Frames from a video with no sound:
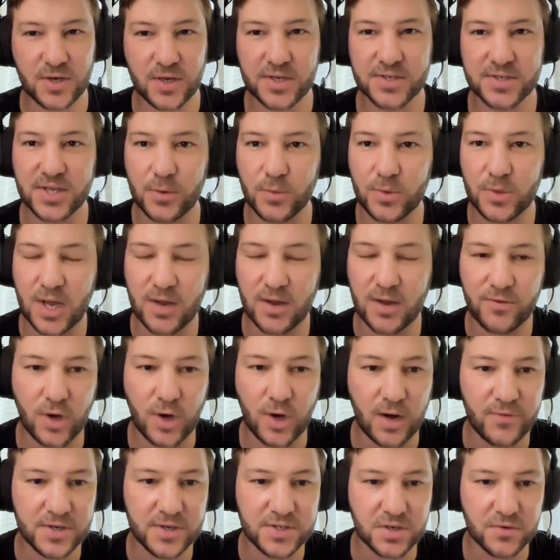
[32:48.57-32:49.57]
to understand when you have
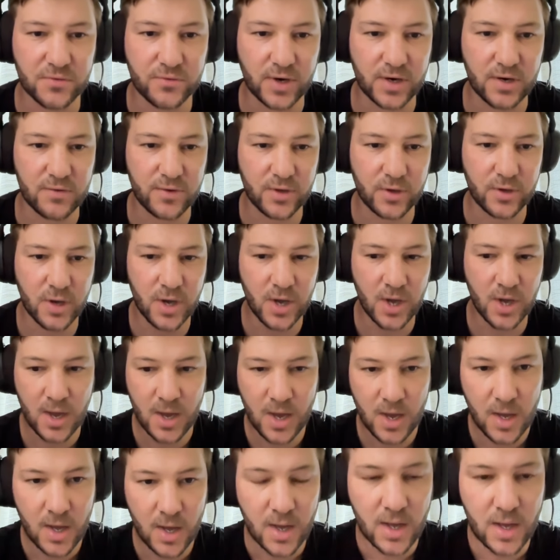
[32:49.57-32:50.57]
graphics in front of you.
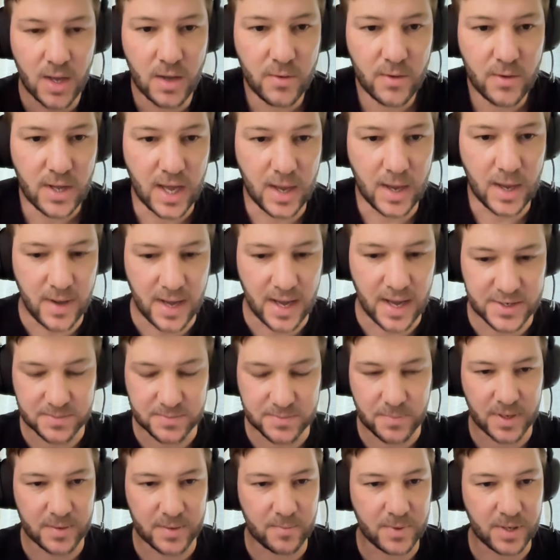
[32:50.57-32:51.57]

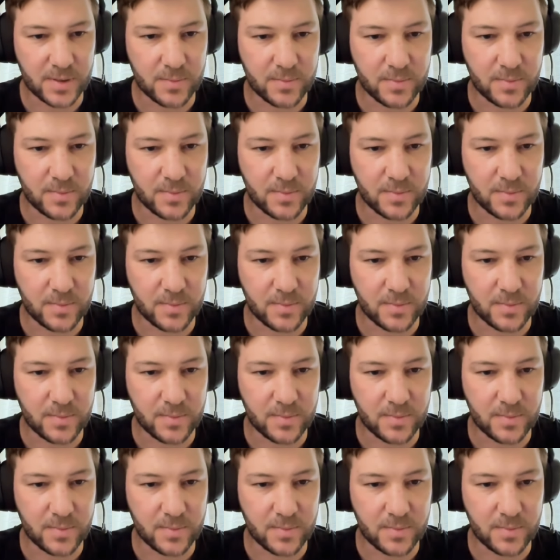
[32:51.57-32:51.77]
But